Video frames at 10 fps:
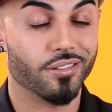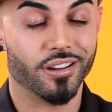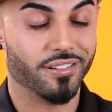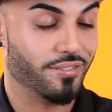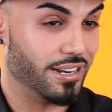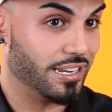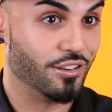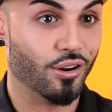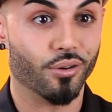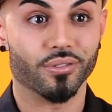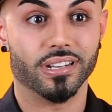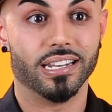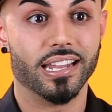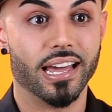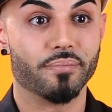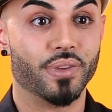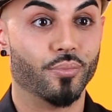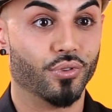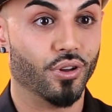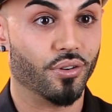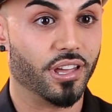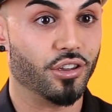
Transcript: You couldn't really, you know, let people know